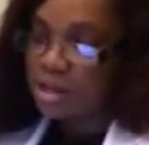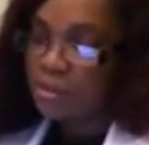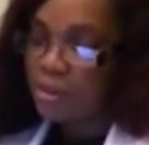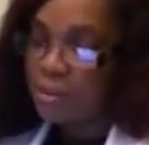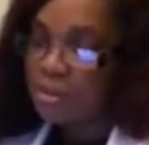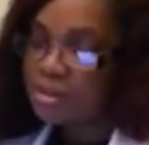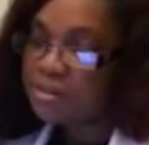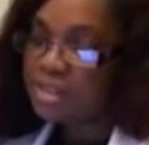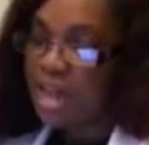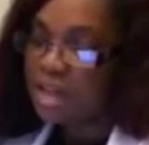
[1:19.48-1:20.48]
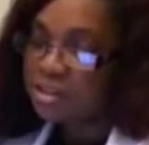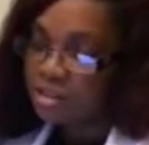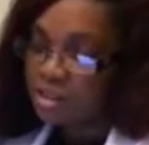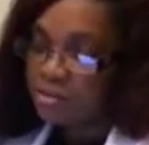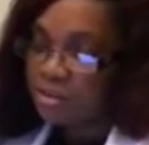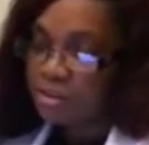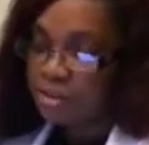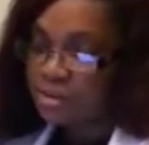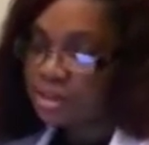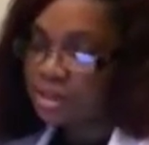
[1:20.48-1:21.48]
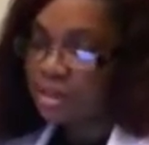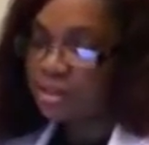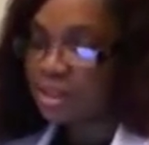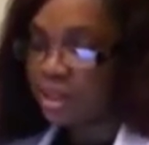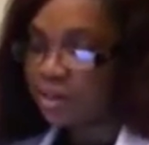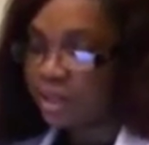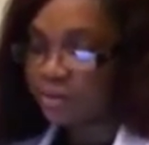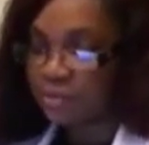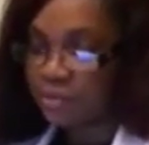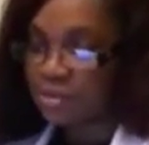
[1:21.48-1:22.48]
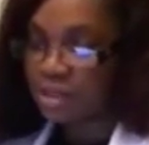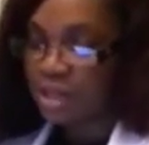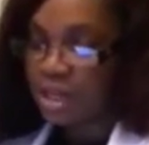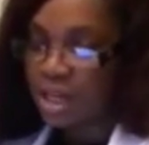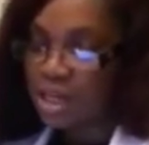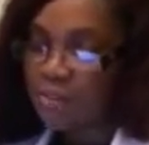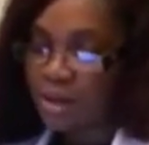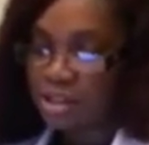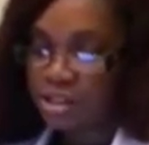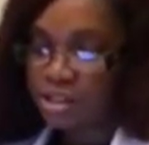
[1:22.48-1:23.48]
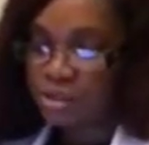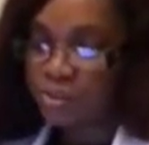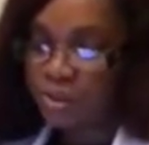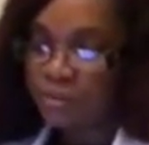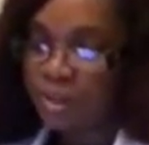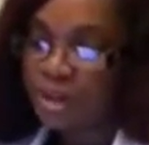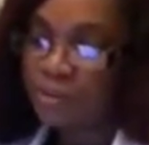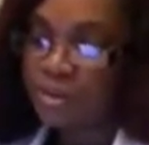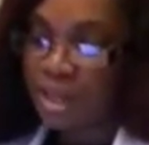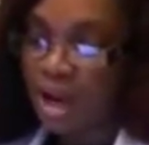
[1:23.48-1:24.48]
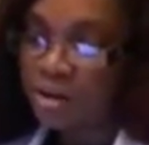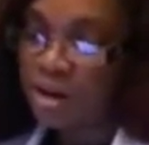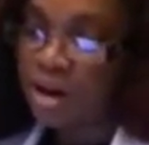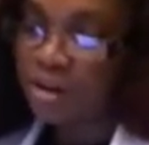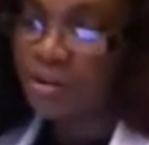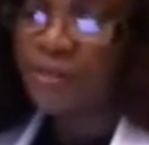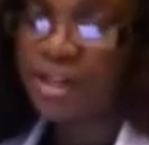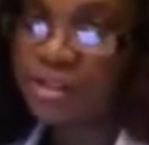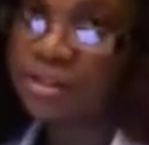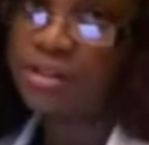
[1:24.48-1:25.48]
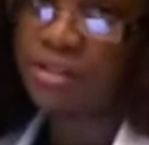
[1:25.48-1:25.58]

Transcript: The purpose of statin therapy reduces LDL levels in the patients with and without cardiovascular